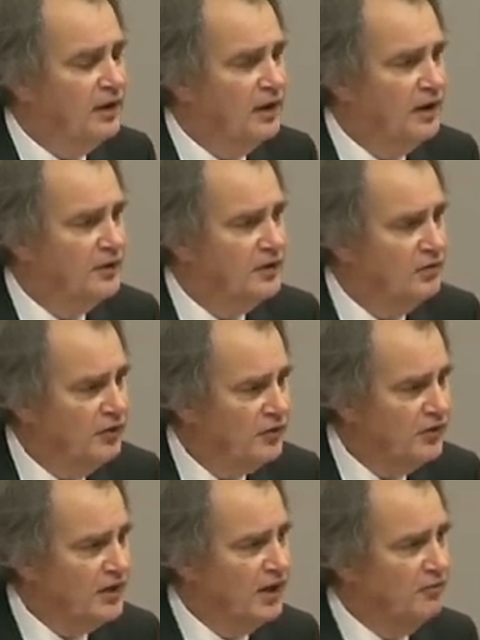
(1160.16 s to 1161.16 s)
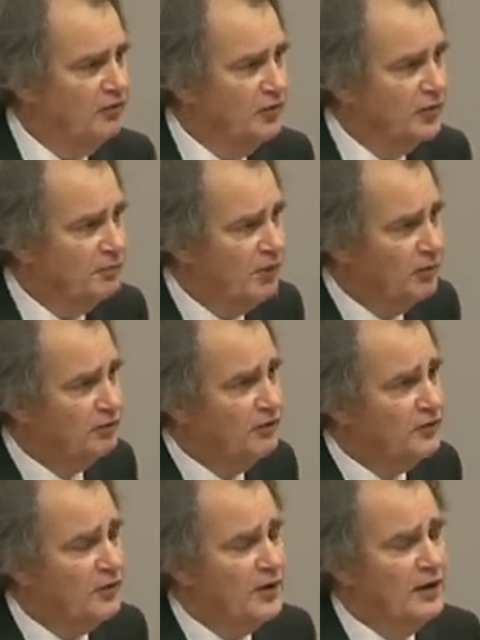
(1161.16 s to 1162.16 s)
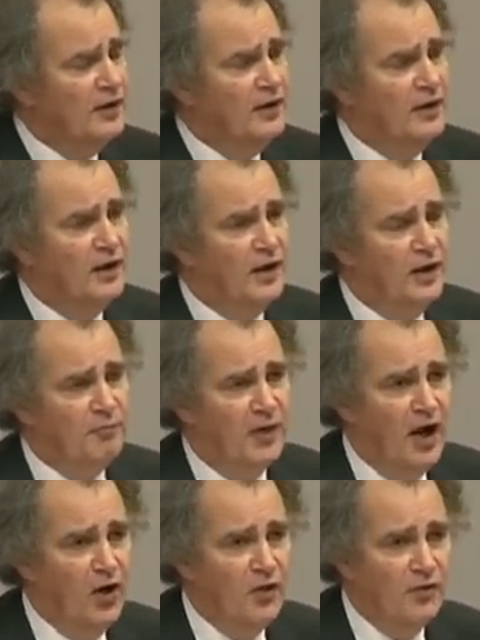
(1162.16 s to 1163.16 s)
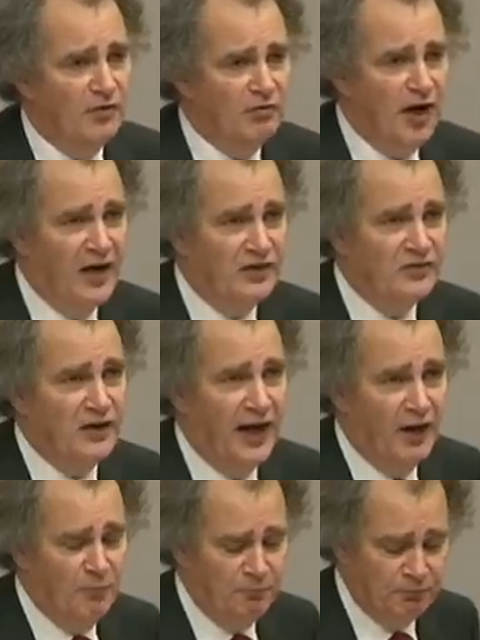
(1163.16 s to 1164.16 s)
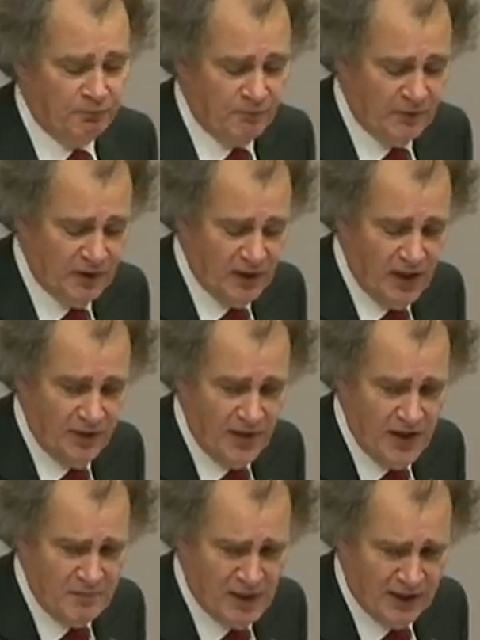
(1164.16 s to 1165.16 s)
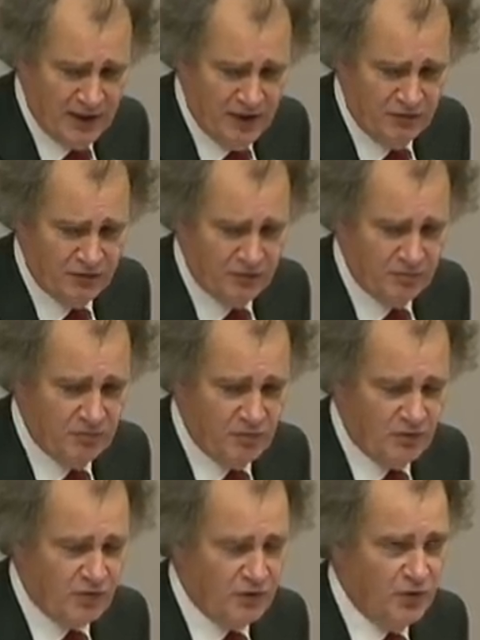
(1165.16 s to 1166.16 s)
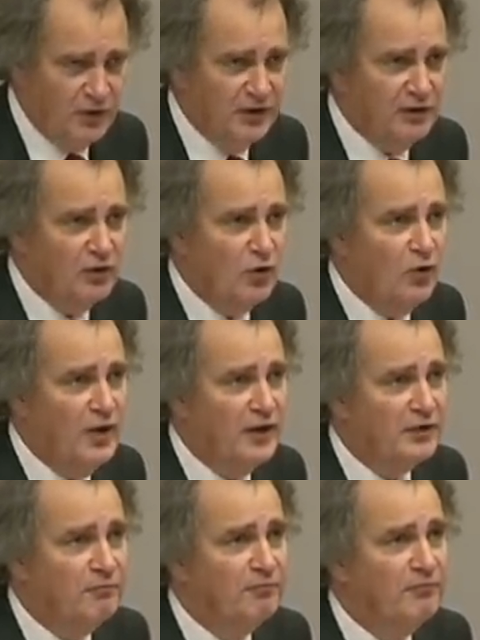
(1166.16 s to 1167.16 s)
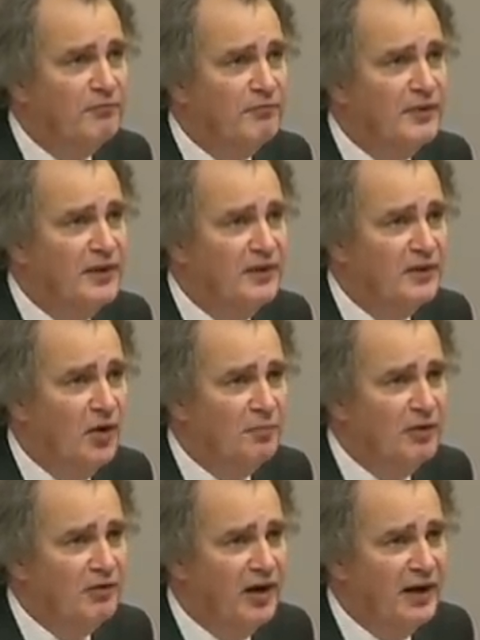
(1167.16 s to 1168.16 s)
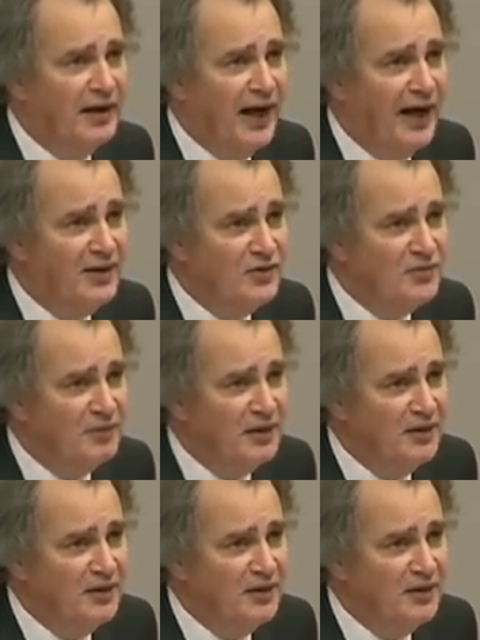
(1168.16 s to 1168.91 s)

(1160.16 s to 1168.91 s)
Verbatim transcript: uh, University of California Publishers, um, own the rights now, and they managed, through a little quirk in the Copyright Act,